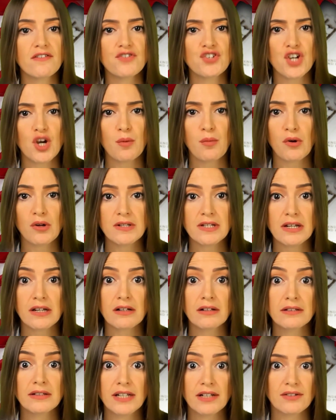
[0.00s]

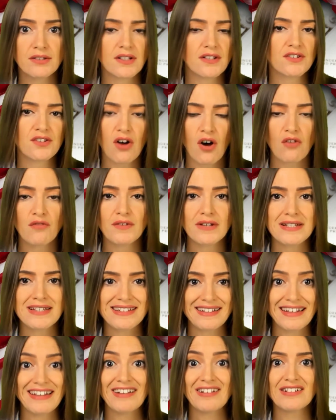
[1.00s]
geopolitical news is
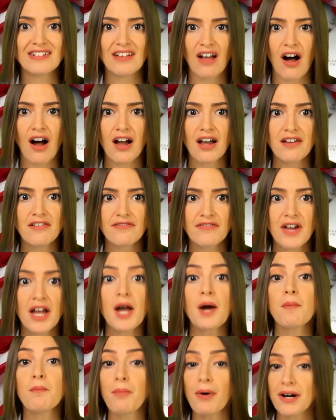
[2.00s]
obviously live
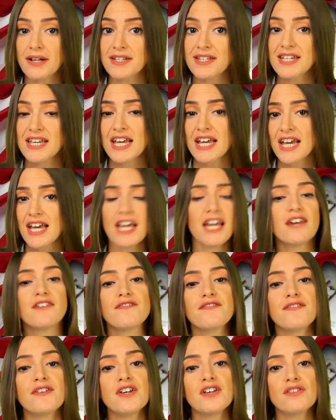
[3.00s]
but if
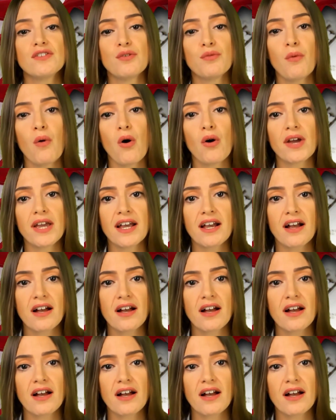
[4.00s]
the war in